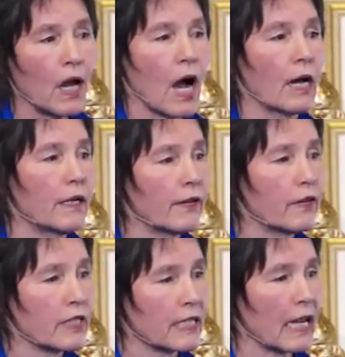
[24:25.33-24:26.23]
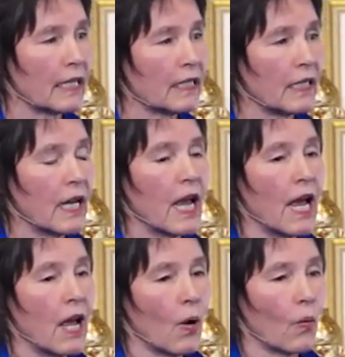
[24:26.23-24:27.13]
another saint,
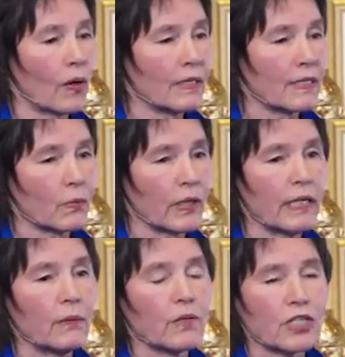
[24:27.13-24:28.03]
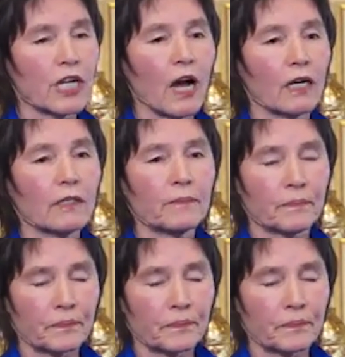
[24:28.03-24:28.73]
when he was young,